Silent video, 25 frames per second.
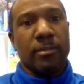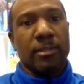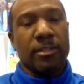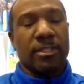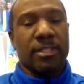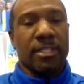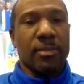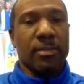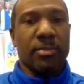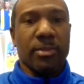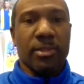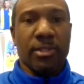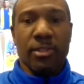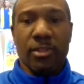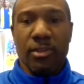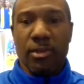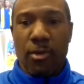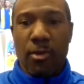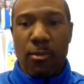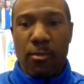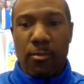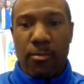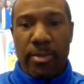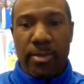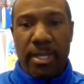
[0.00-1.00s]
You're sleeping in your
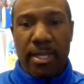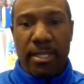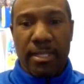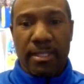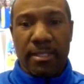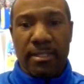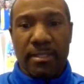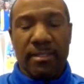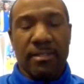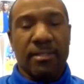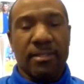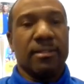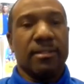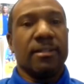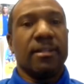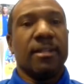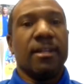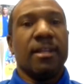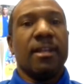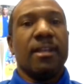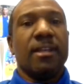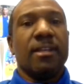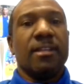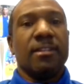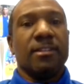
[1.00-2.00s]
own bed. You're
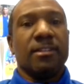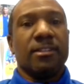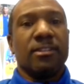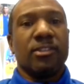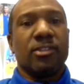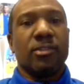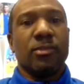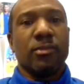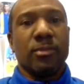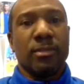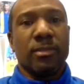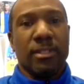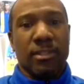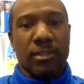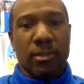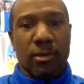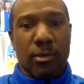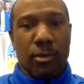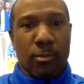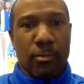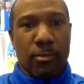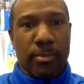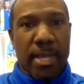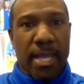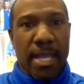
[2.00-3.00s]
you're shooting in your
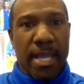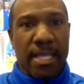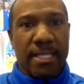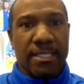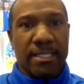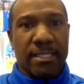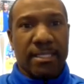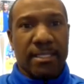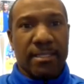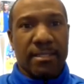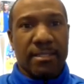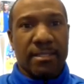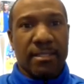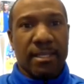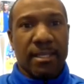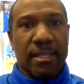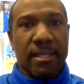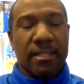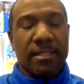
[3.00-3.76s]
own baskets.